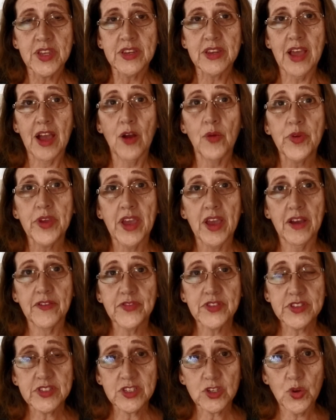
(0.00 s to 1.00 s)
Now we
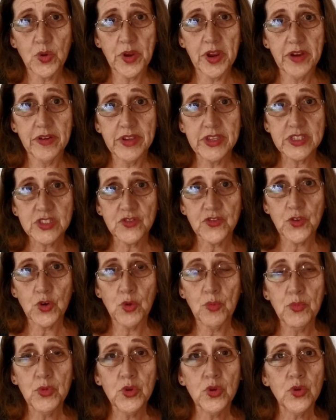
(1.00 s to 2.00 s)
have this Aquarius
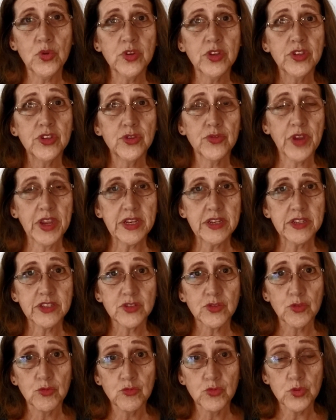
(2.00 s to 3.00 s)
full moon,
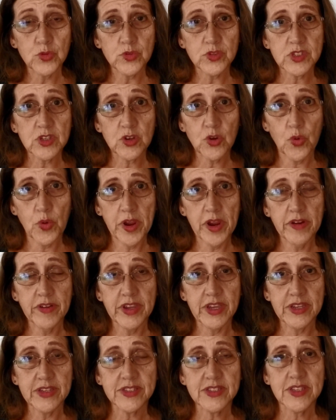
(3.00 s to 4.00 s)
Uranus rules
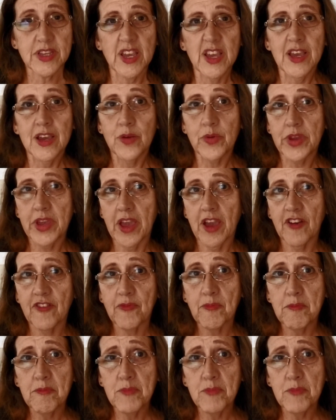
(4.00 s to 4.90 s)
Aquarius. We have